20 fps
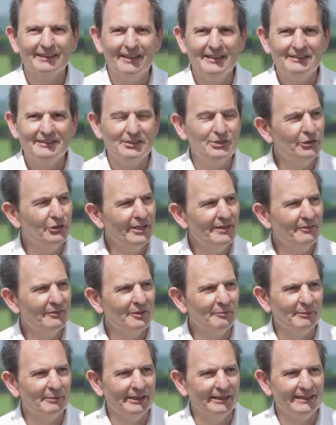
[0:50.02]
going to
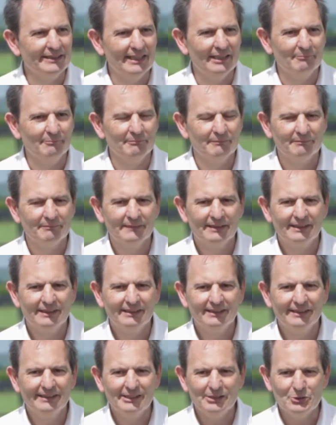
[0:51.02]
Trentham, and
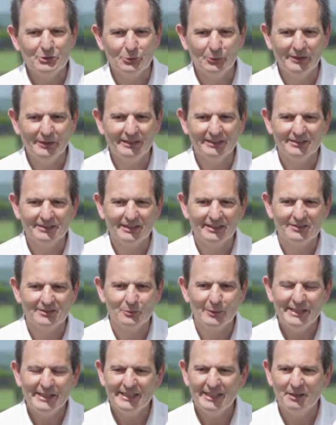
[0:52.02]
he enjoyed his
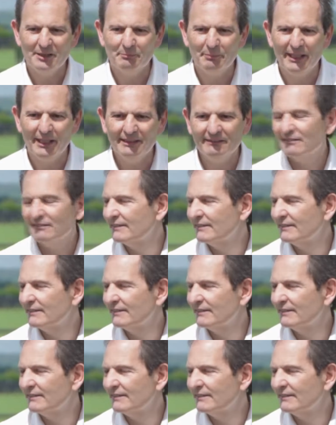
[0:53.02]
weekend punt,